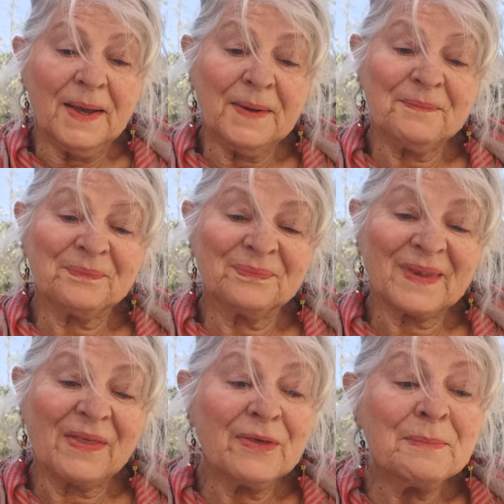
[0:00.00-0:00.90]
Um,
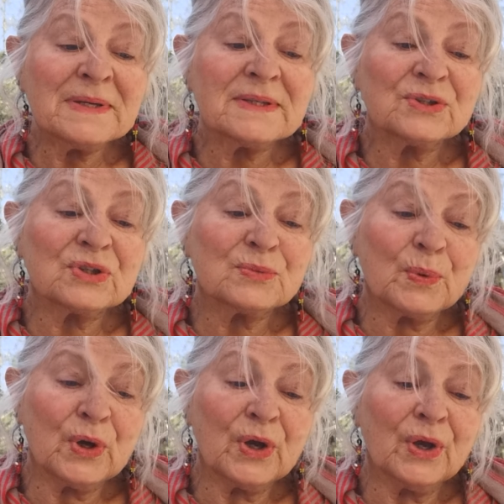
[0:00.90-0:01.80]
the messages
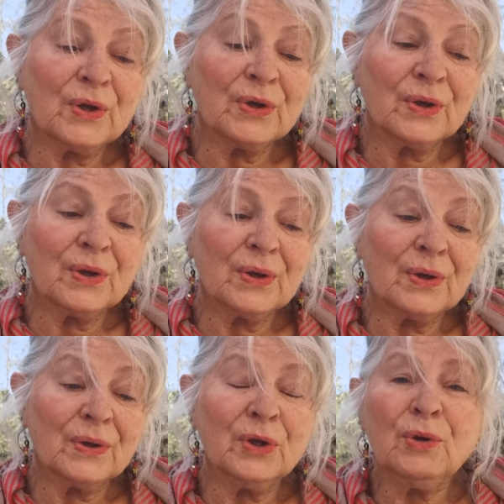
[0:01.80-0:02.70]
were,
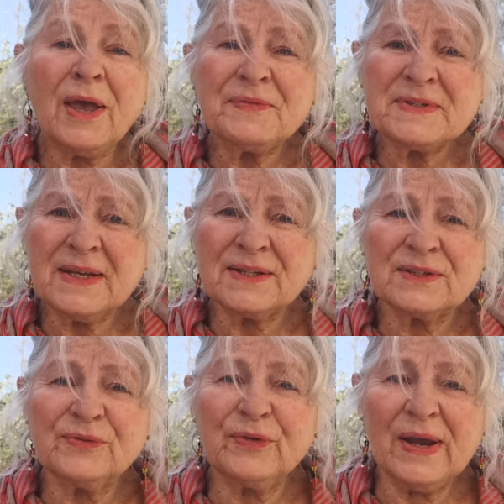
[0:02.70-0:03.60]
You have set
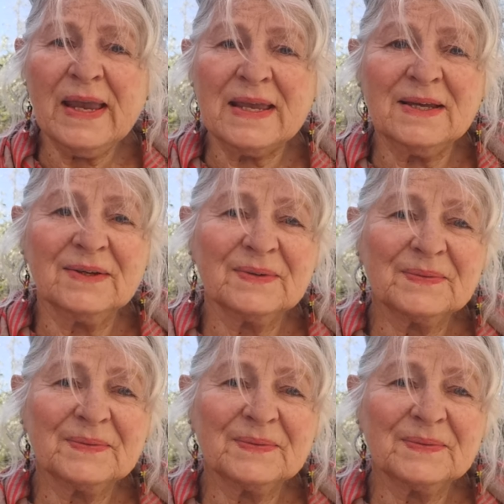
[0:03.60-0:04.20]
us free.